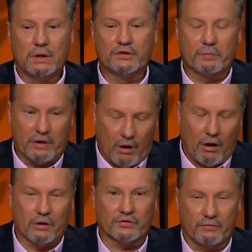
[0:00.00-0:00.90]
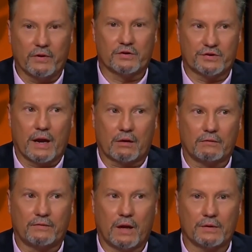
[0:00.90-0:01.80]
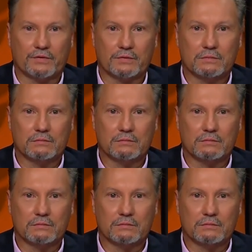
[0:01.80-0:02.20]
is because of their sacrifice.